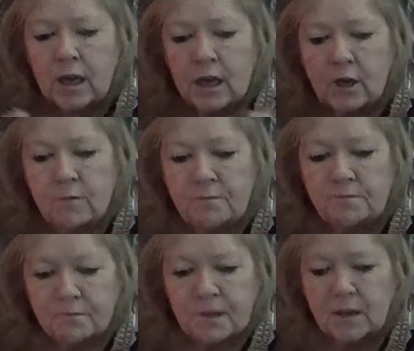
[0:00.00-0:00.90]
um,
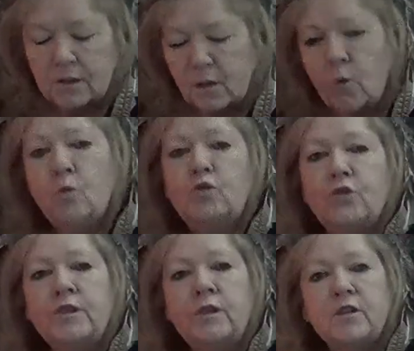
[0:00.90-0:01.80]

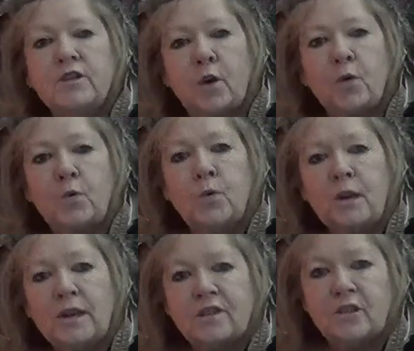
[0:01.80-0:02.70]
cauldron, so
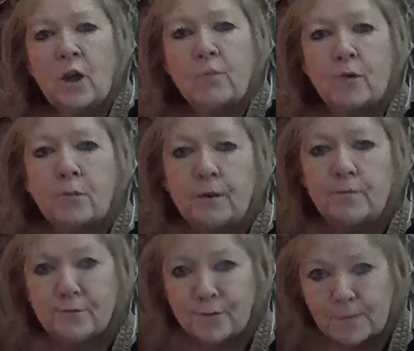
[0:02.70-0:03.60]
it's no
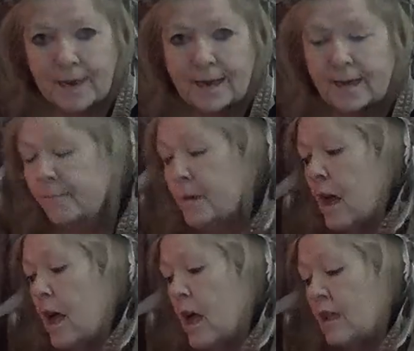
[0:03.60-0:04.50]
problem for me.
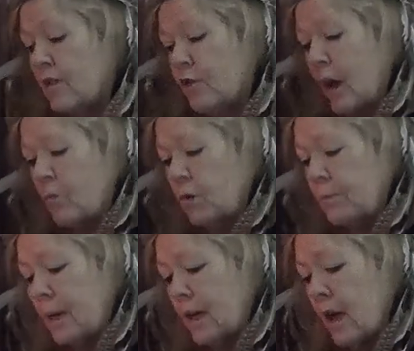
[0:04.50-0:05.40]
So that would
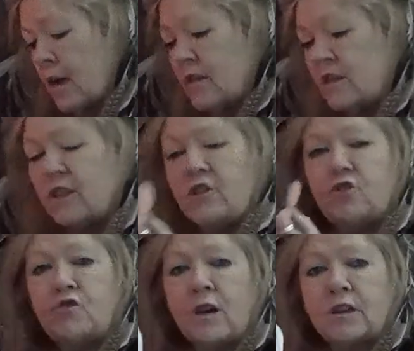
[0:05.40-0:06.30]
be a, a
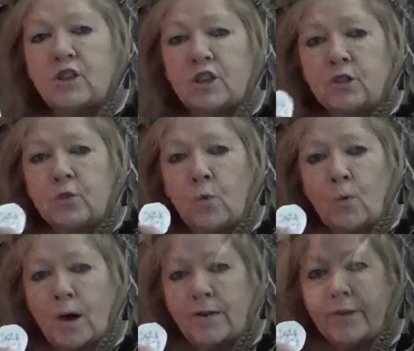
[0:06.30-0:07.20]
destruction
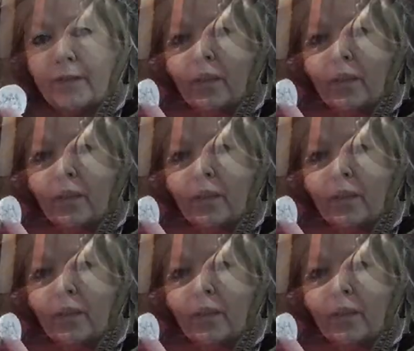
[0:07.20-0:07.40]
one.